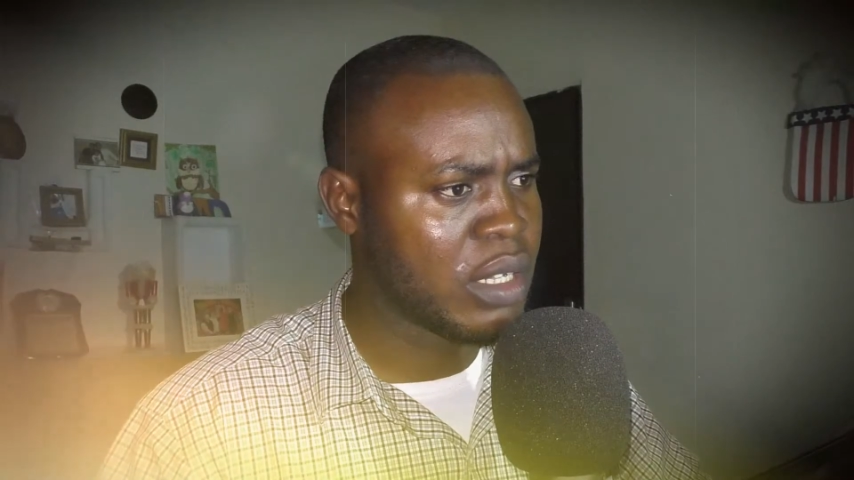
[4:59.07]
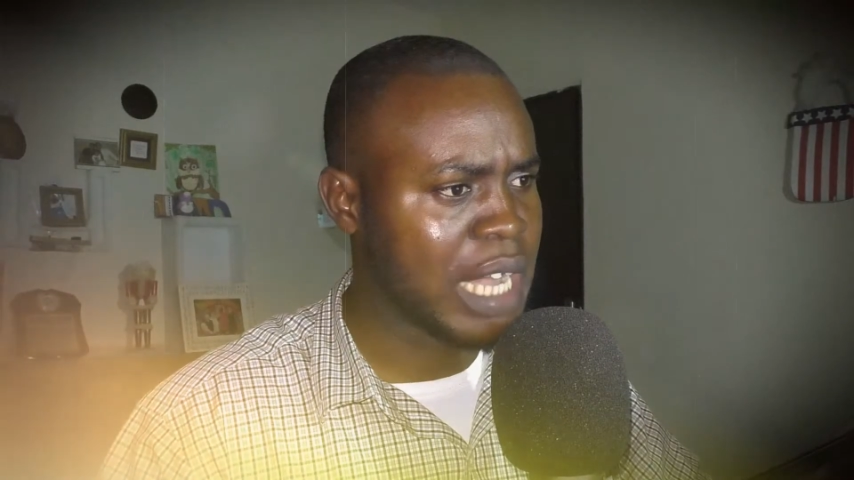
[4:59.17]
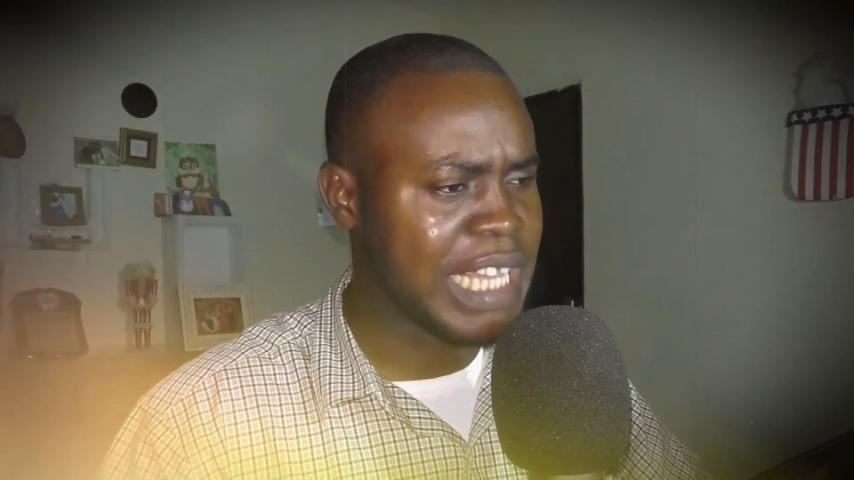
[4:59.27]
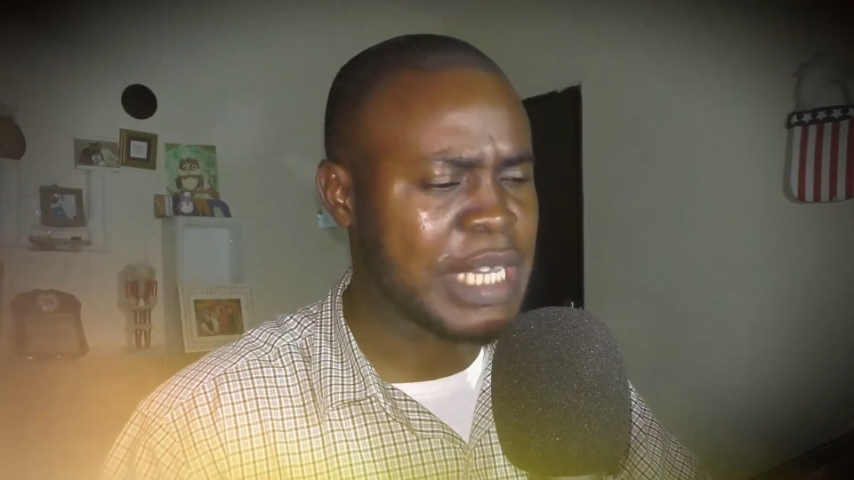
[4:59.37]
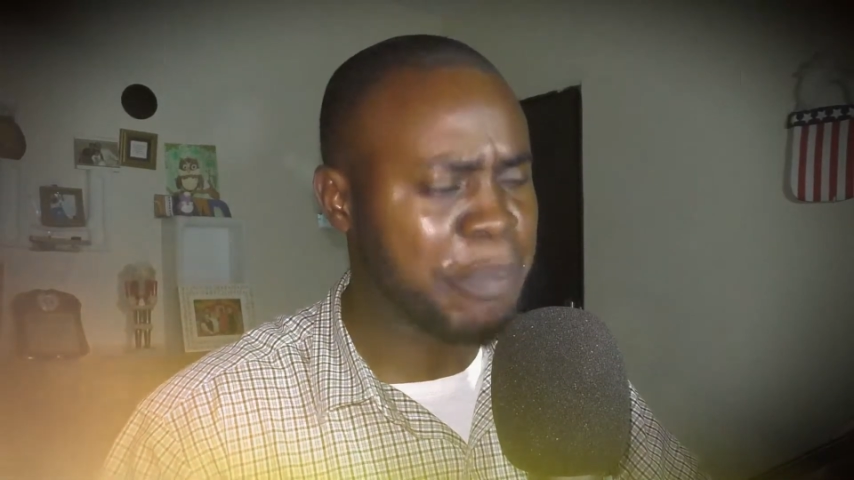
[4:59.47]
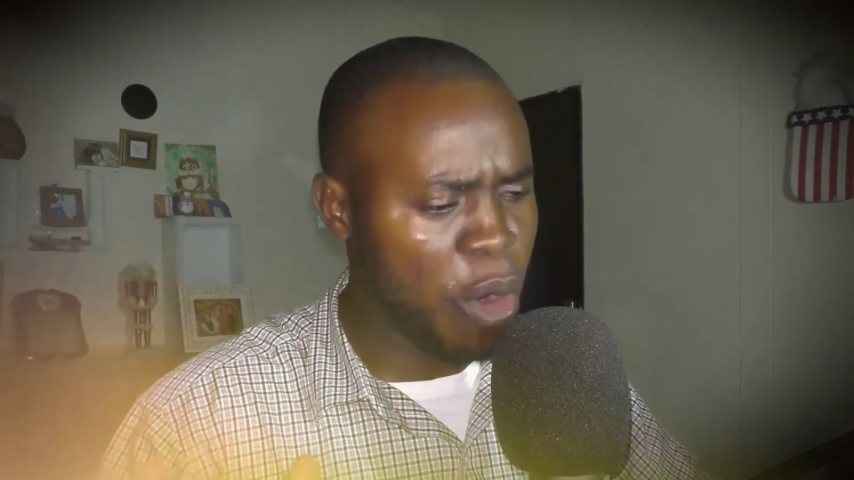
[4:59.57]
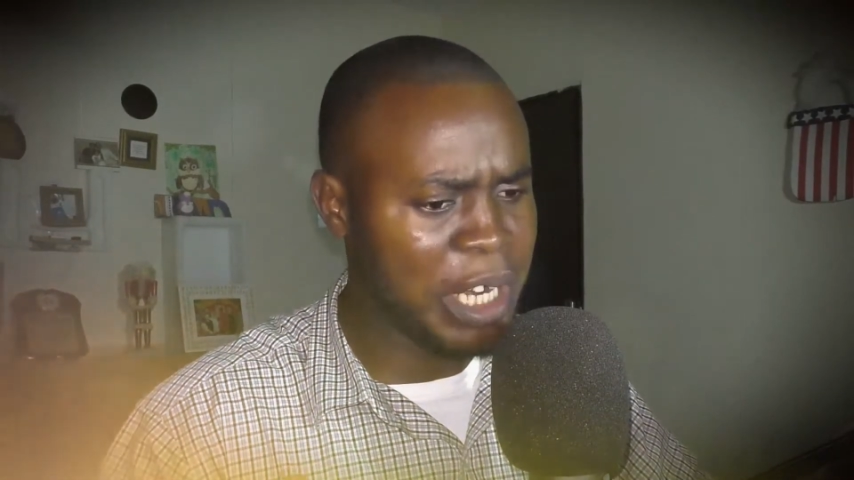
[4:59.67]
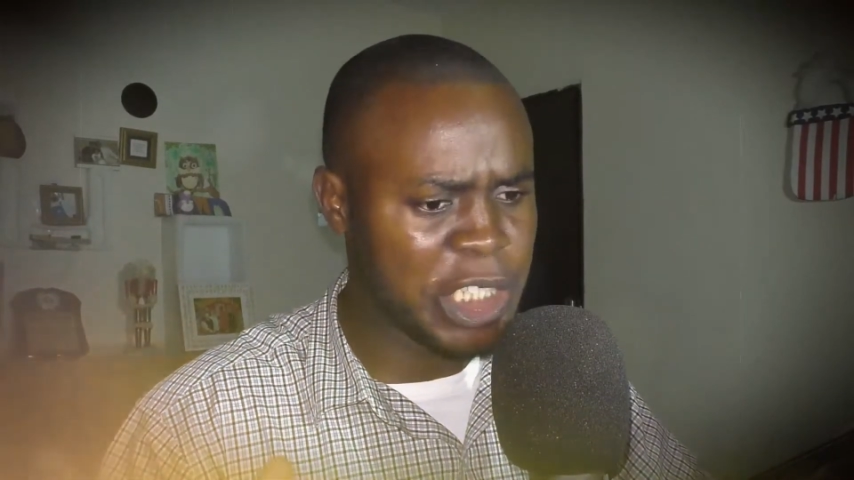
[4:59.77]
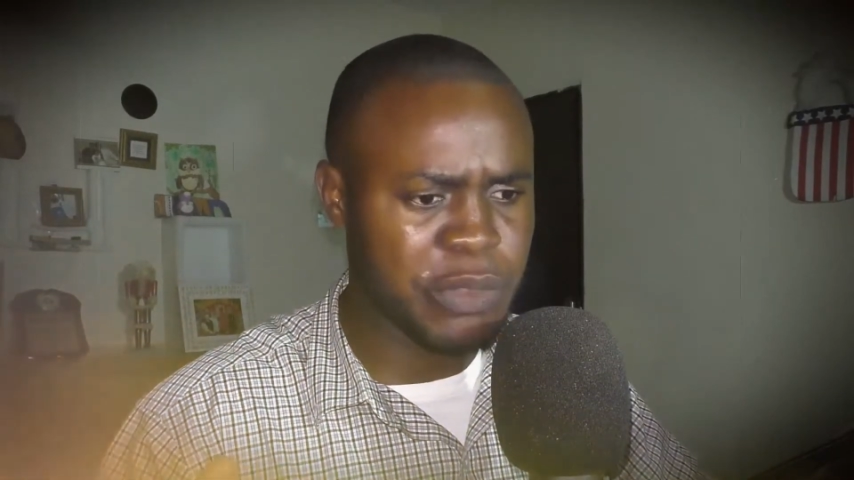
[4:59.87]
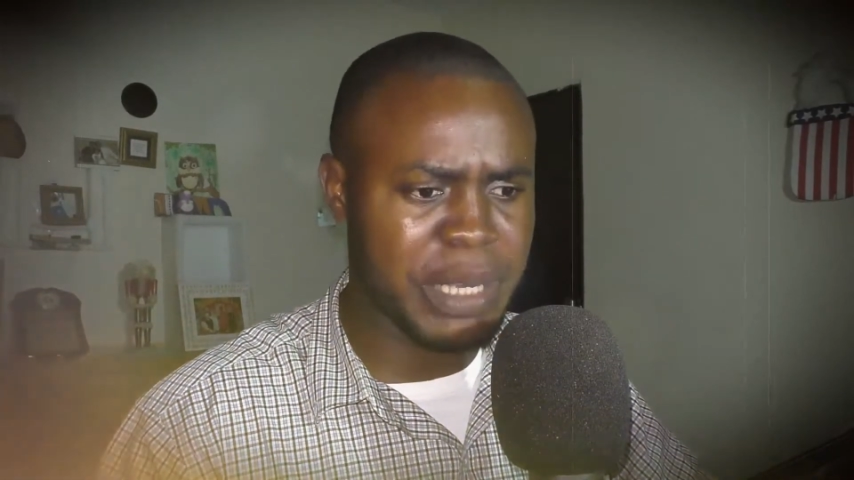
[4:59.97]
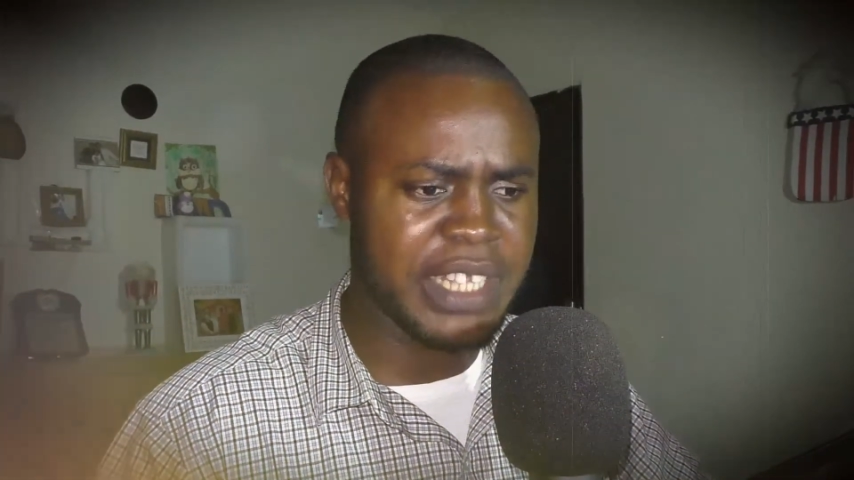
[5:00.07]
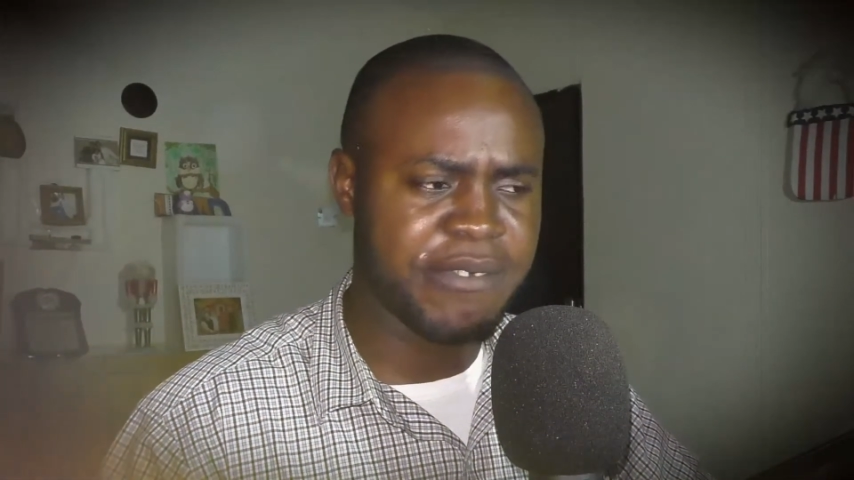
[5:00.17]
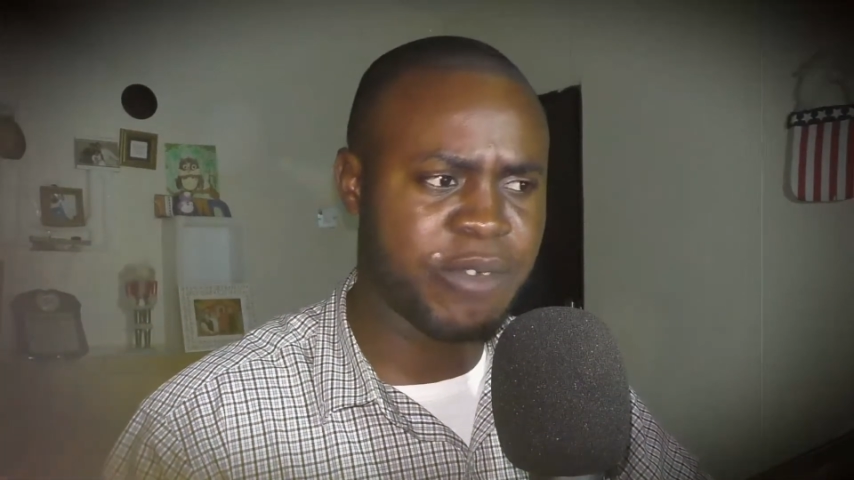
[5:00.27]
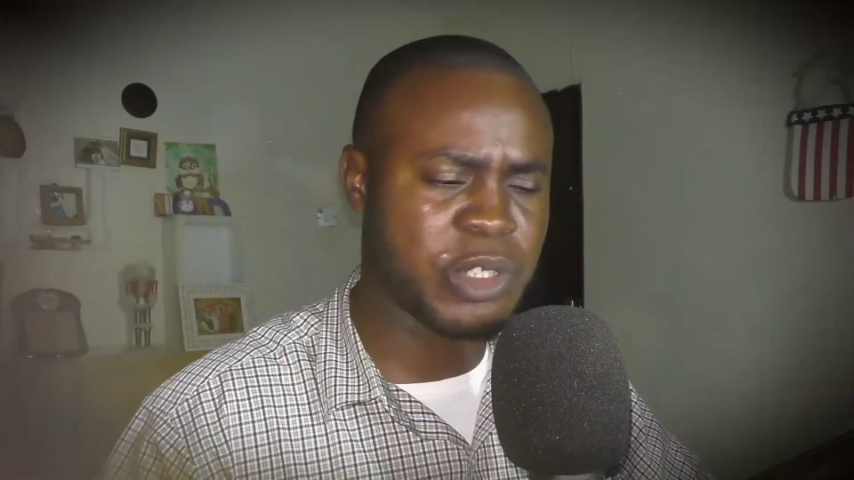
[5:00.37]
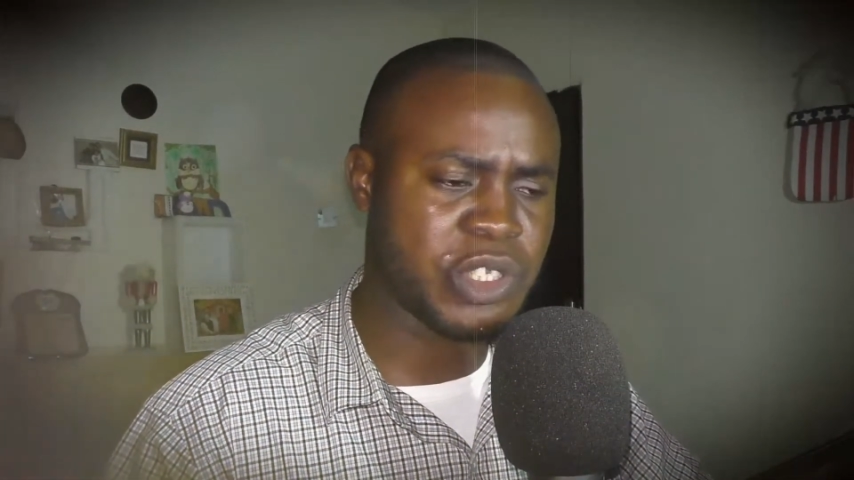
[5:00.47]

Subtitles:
as a punishment for